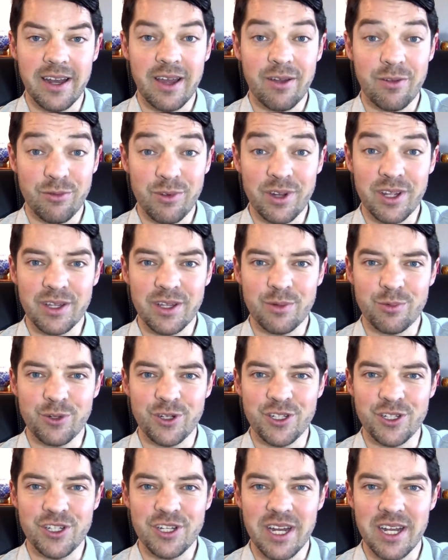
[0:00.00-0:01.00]
I really
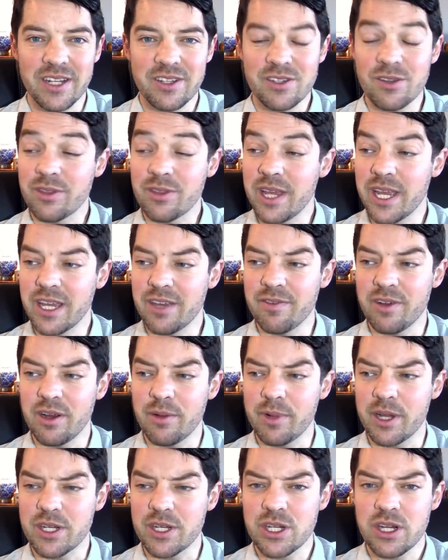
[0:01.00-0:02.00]
appreciate it. So thank you very
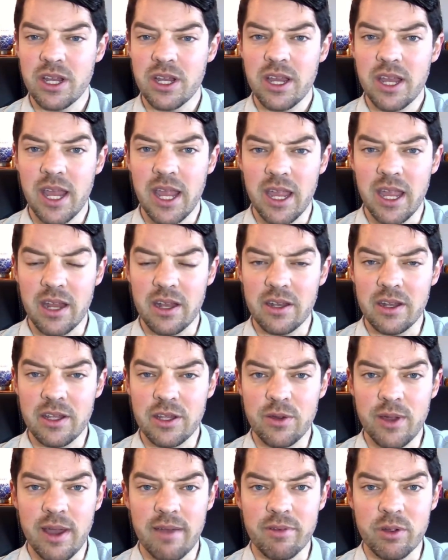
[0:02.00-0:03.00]
much, and
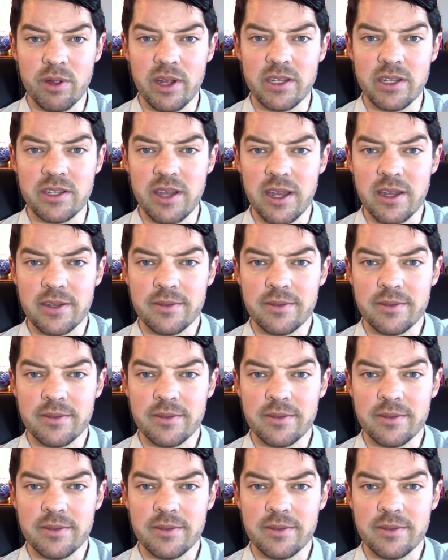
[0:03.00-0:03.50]
you have a great day.